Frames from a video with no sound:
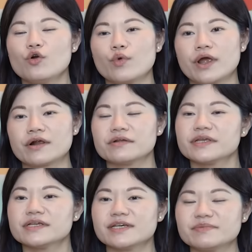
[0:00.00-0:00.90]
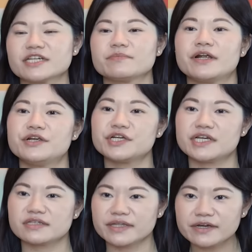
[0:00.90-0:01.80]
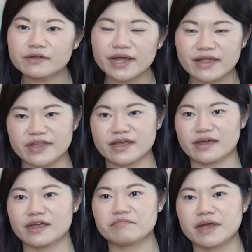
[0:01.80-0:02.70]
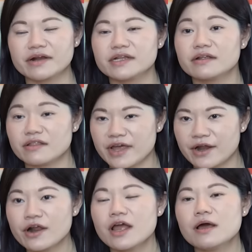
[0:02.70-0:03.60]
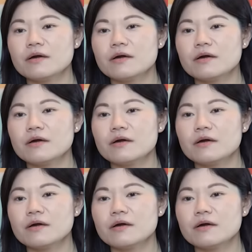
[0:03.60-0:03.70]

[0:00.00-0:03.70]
where same-sex marriage is legal and they can get married there.